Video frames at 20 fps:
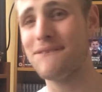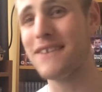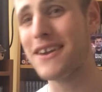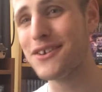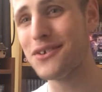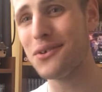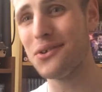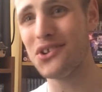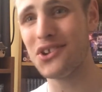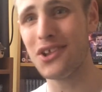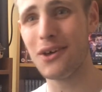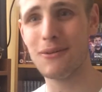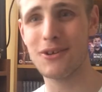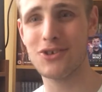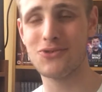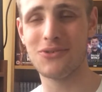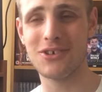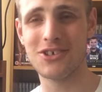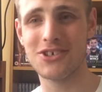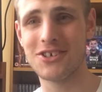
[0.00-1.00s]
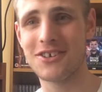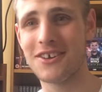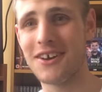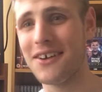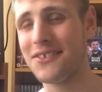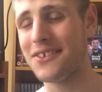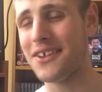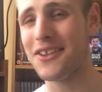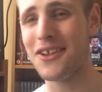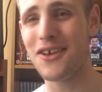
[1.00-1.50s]
Thank you so much for watching,
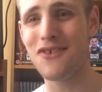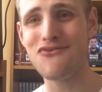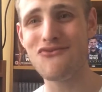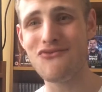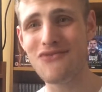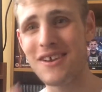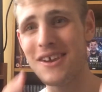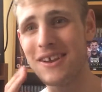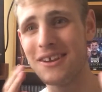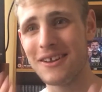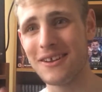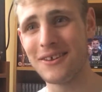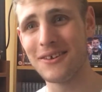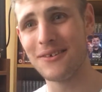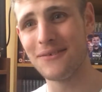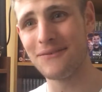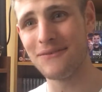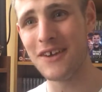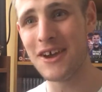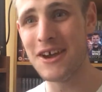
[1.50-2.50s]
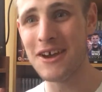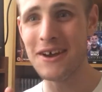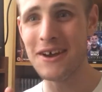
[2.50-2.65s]
guys, as I really love